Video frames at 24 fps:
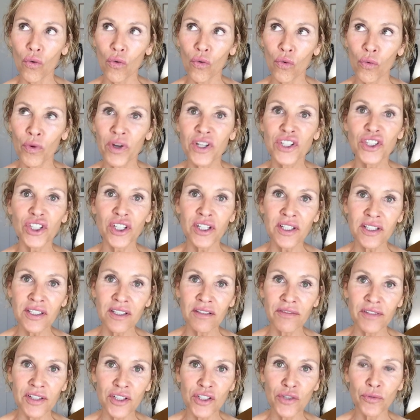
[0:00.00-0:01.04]
which
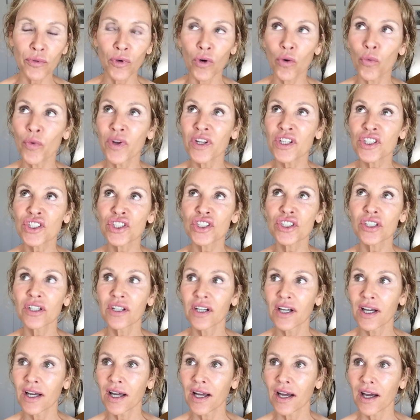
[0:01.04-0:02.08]
individual, which
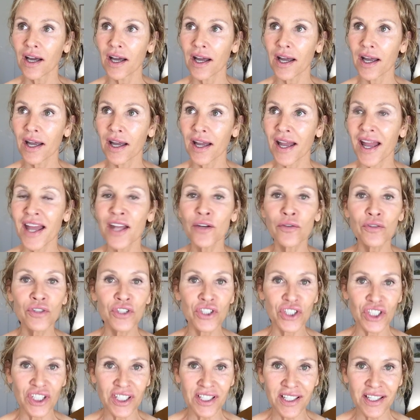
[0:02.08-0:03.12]

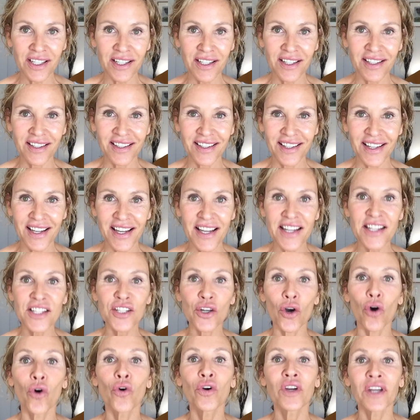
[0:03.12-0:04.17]
energy is
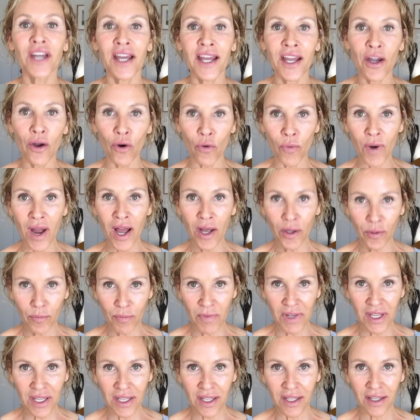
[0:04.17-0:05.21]
okay around
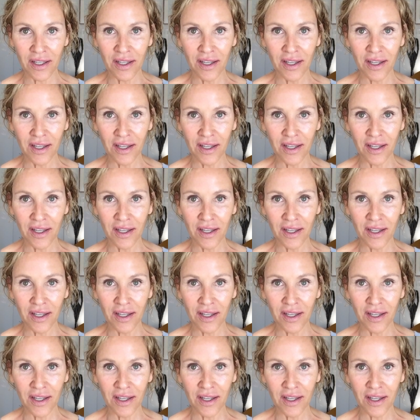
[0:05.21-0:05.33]
me.